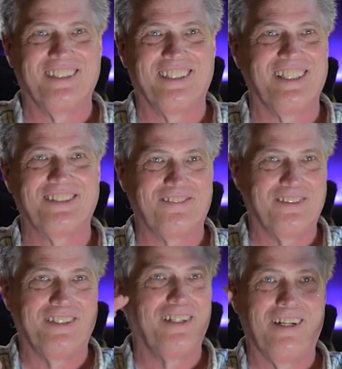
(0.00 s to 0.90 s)
And that's
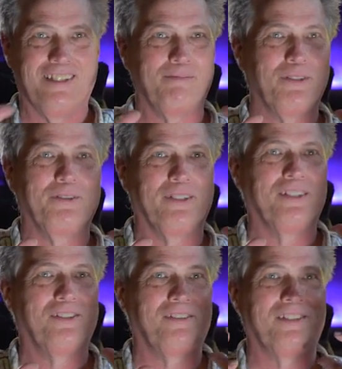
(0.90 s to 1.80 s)
really all I'm doing
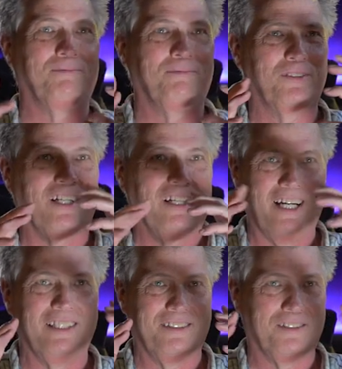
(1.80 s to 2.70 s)
is the
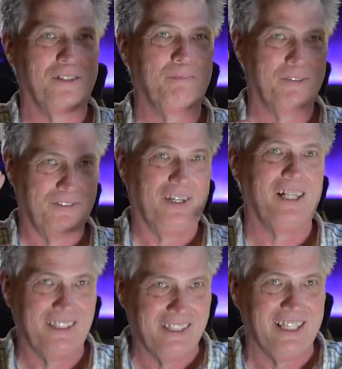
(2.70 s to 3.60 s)
kaleidoscope
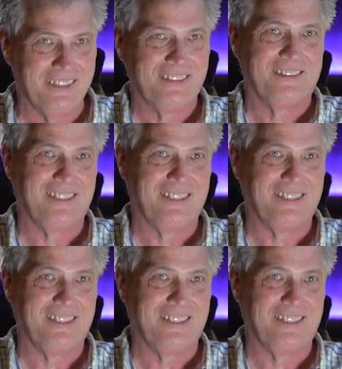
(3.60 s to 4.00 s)
deciding that's